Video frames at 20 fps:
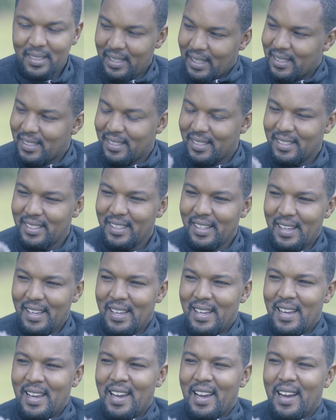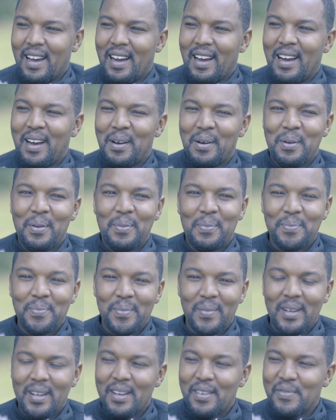Yes,
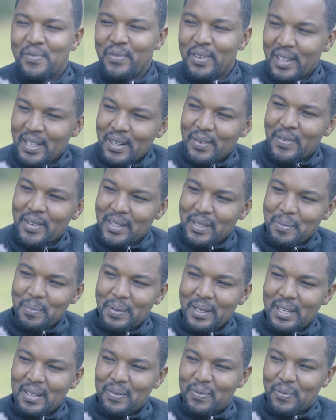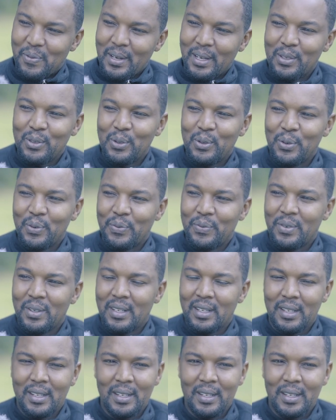I'm a very, very big fan of